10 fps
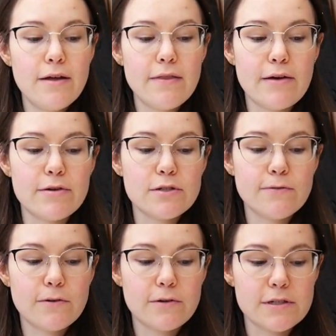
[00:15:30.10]
there is
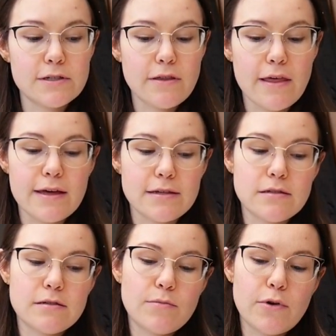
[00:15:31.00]
of course
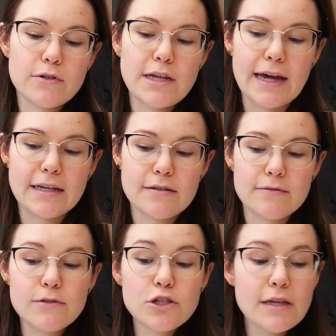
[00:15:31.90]
this protective
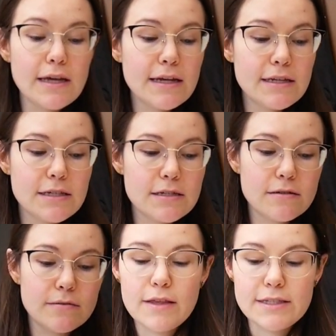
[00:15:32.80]
sheet.
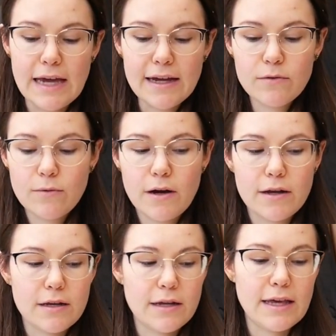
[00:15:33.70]
The second
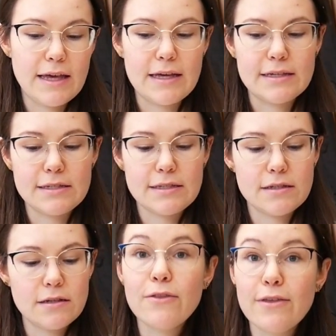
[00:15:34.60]
one is
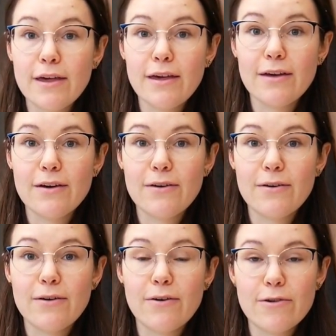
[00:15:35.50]
the
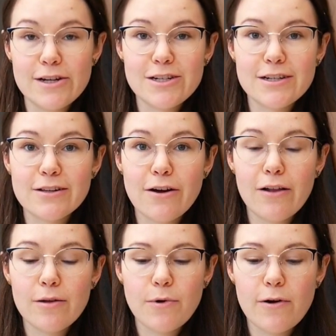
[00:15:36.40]
original
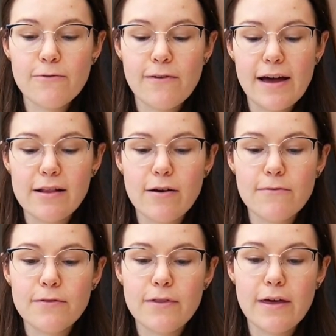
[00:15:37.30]
color profile
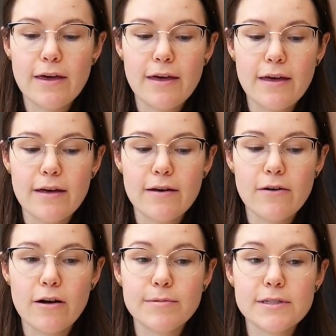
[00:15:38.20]
of the
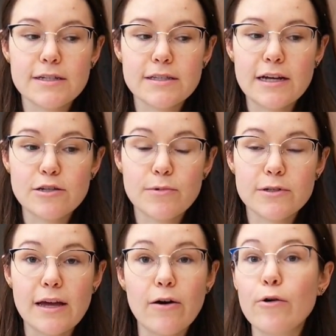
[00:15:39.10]
oil pastel
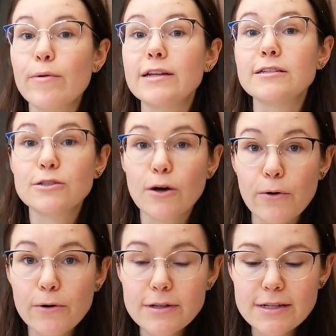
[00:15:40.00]
sketchbooks I already
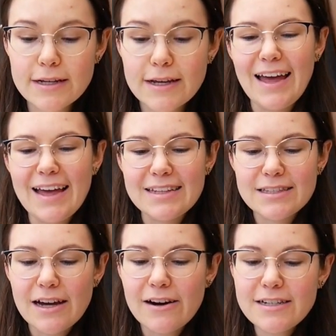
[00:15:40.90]
sold.
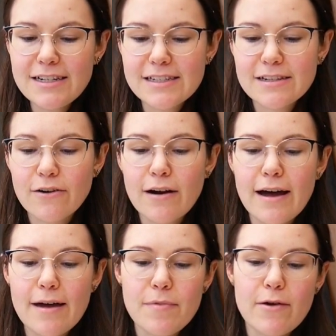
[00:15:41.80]
It's hard to
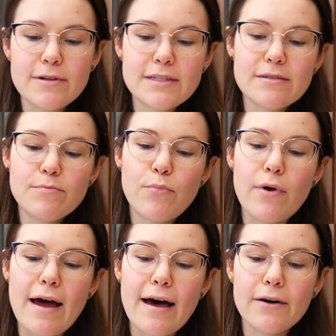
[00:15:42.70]
describe. There is some
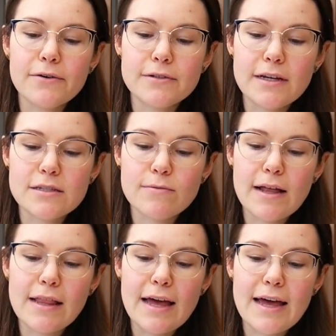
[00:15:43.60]
brown as
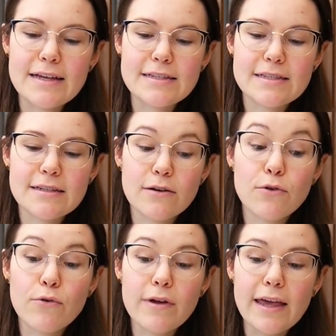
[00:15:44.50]
well as
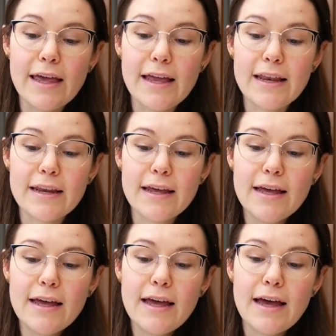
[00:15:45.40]
green,
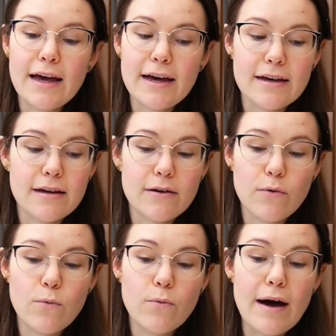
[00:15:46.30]

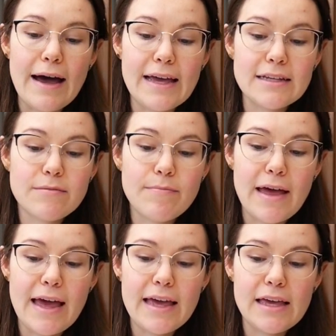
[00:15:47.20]
white,
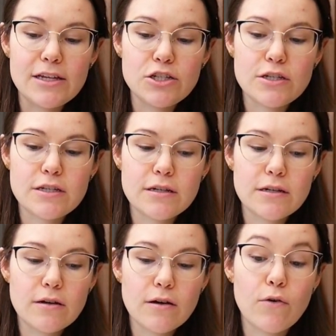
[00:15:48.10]
beige,
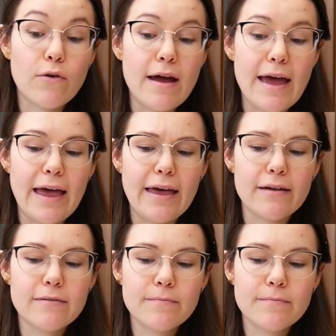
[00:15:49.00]
gray.